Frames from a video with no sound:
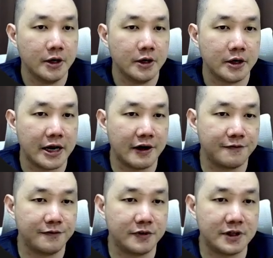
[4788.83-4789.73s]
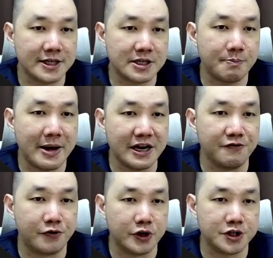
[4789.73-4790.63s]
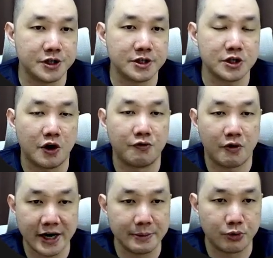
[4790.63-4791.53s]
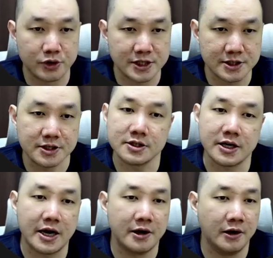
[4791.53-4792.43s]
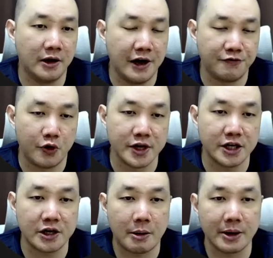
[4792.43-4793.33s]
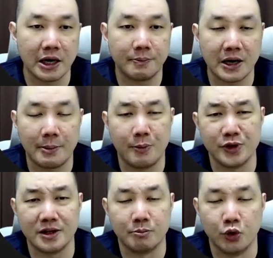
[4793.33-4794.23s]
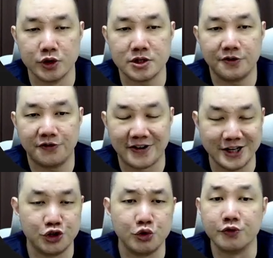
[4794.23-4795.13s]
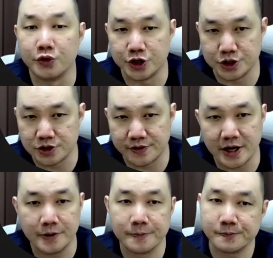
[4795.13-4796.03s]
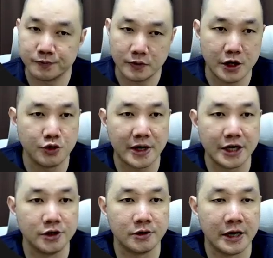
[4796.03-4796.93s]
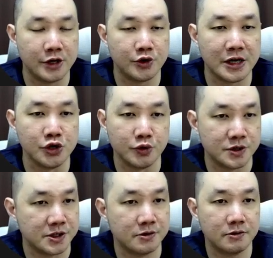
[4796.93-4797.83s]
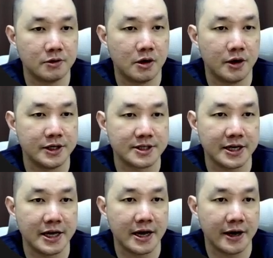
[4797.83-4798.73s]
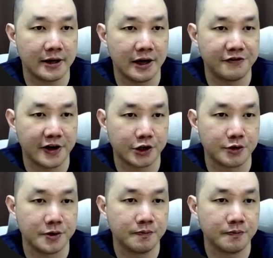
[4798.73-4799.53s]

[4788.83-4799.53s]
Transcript: And I've tested many versions of writing processes, and I've already come up with the most fine-tuned versions of that, and you can use it inside AI Client Factory.